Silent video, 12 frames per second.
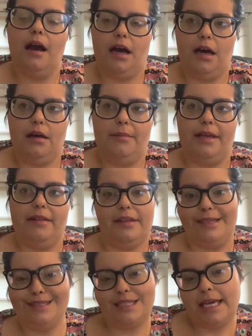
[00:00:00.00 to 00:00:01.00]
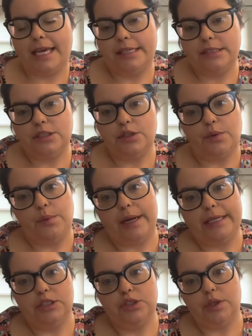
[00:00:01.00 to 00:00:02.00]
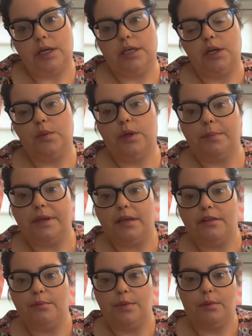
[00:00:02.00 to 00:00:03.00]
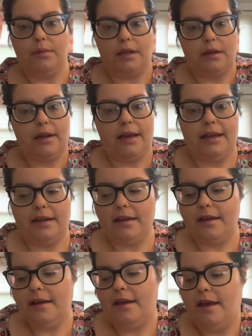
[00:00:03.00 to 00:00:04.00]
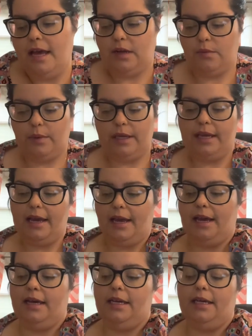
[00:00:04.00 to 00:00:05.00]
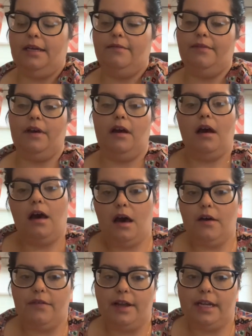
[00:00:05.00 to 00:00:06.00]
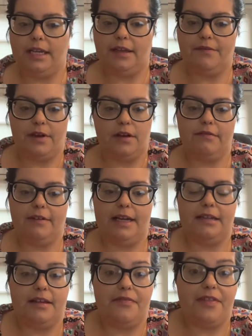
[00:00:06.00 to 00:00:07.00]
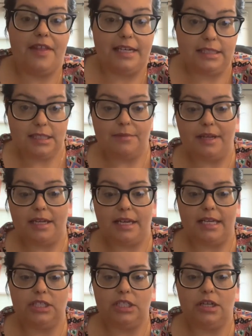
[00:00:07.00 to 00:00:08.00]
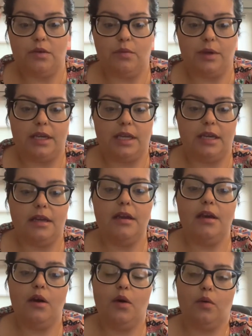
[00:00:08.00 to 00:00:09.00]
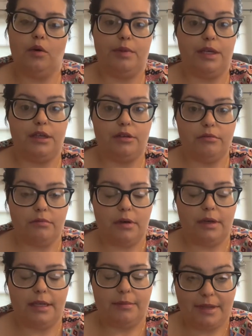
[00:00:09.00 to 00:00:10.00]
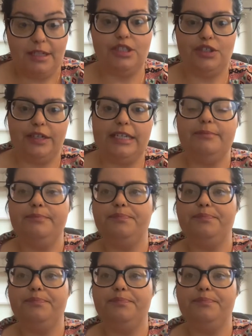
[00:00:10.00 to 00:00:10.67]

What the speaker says: In this case, the right drug would be the bumetanide, and we have already verified that that's the medication we will be administering.